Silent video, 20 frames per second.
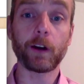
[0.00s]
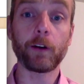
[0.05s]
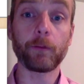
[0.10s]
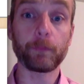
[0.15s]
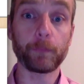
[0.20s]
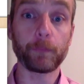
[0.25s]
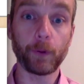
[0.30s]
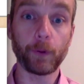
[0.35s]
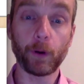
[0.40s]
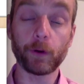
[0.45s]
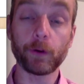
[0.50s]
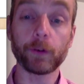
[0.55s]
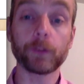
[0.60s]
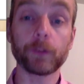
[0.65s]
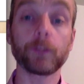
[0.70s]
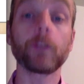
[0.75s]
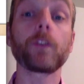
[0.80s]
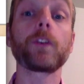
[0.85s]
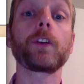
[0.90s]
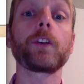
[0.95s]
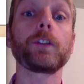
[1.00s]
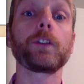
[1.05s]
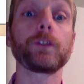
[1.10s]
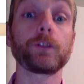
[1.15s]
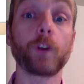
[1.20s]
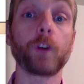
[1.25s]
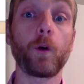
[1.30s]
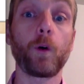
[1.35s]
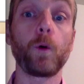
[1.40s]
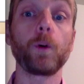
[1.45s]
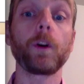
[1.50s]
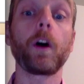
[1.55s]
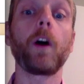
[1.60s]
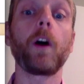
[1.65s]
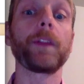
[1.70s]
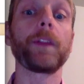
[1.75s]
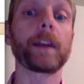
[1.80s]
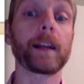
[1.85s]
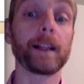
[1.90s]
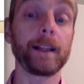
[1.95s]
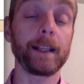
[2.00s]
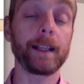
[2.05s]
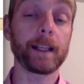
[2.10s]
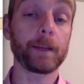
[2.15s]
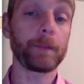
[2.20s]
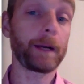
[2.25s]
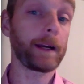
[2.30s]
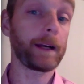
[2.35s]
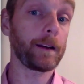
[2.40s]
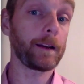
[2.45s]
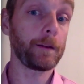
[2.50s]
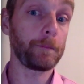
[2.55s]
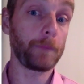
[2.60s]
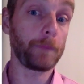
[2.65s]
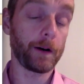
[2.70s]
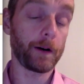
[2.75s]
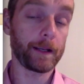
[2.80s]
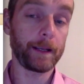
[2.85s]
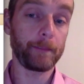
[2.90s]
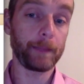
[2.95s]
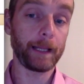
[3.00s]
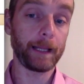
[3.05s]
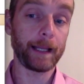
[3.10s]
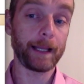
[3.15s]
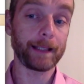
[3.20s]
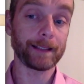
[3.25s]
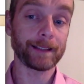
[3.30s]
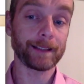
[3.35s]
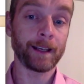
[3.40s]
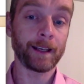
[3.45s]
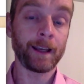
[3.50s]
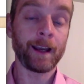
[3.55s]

of products that are sold on the ClickBank marketplace.